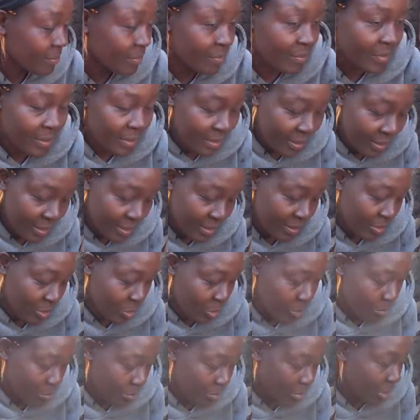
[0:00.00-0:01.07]
Mm-hmm. It's
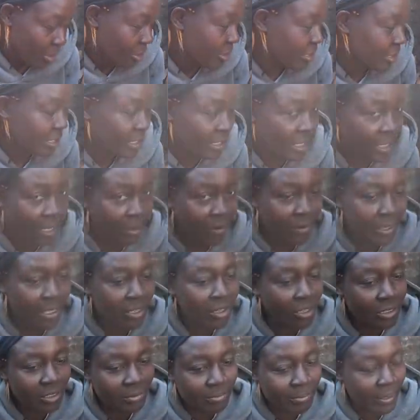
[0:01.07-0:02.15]
true, because we
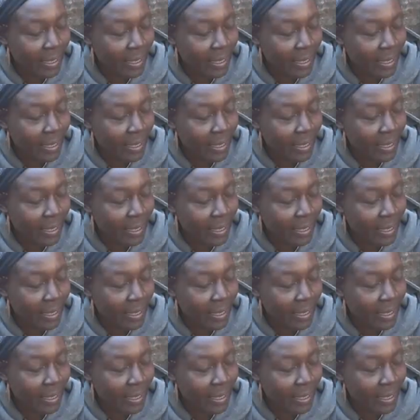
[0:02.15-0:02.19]
don't